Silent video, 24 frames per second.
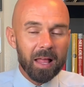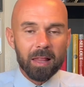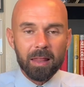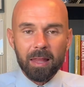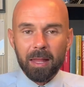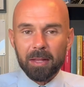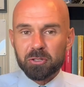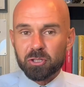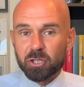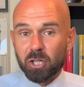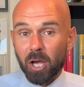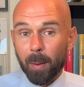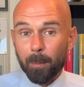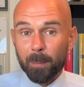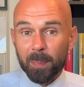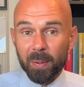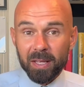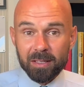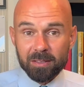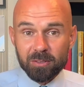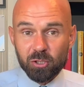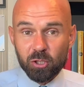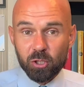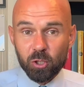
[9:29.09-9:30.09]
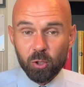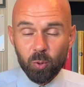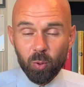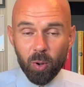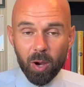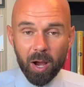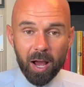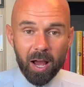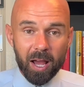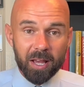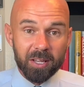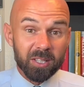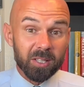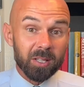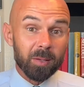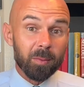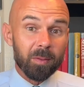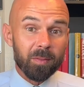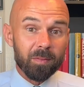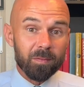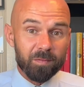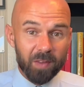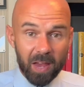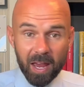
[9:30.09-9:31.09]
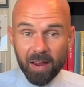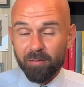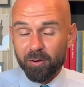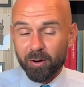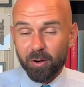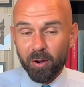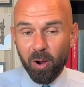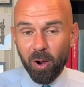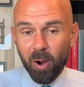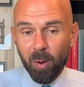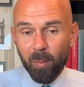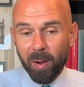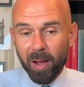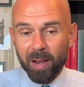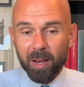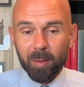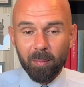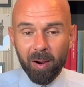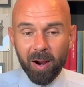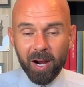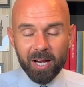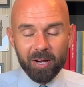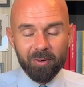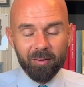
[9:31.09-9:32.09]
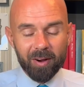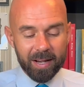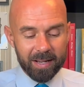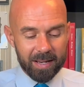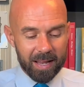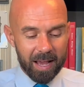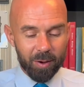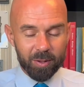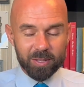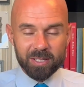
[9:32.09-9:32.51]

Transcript: Let's jump into favorite home on the market right now.